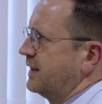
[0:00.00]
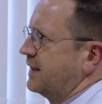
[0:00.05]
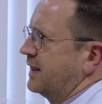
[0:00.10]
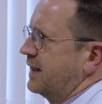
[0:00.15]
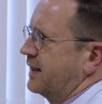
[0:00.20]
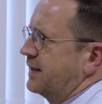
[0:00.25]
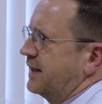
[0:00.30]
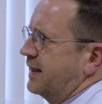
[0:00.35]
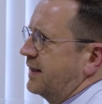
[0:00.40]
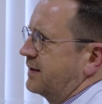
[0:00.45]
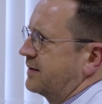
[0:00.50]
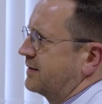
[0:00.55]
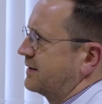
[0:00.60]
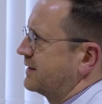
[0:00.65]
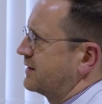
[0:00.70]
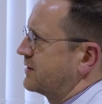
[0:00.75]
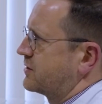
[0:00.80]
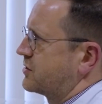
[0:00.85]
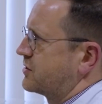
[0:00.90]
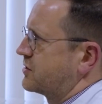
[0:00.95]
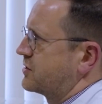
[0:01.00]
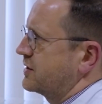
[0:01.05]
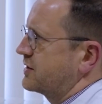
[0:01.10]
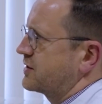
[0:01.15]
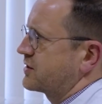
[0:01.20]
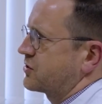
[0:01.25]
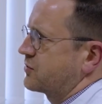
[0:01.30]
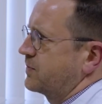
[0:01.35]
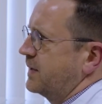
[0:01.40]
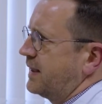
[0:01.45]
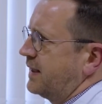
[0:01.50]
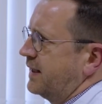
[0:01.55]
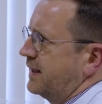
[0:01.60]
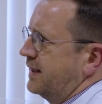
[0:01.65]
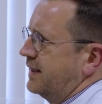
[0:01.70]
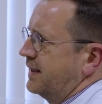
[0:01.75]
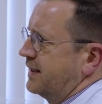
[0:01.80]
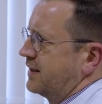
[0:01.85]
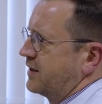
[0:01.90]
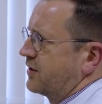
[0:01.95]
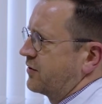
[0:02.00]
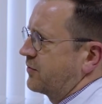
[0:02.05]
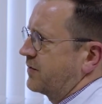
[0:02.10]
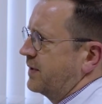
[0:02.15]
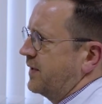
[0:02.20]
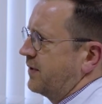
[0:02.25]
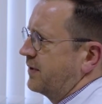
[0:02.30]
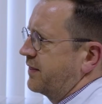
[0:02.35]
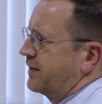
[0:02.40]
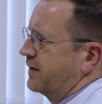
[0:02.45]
And I just quickly run